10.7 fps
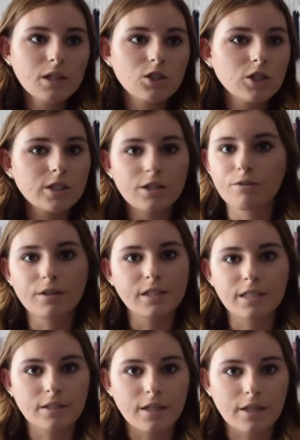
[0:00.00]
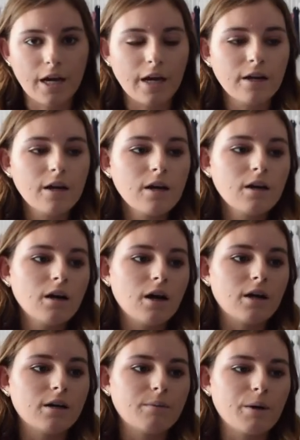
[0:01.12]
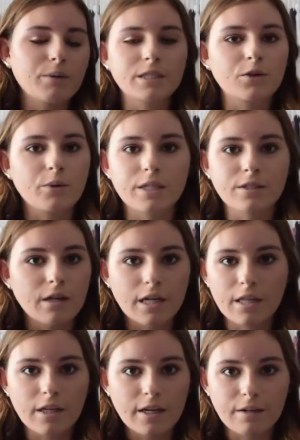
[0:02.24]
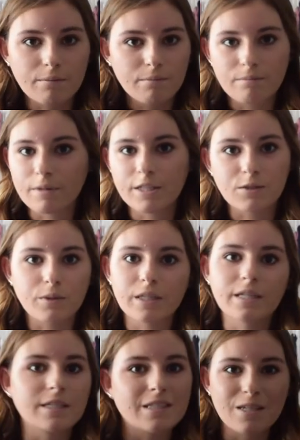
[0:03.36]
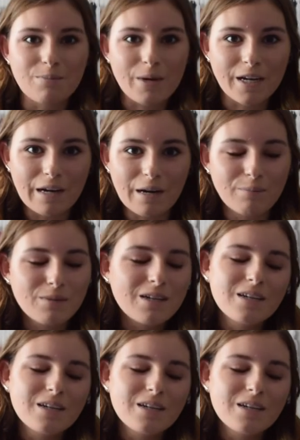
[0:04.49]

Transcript: just different things like that. I wasn't quizzed or anything. It's really easy to pick up.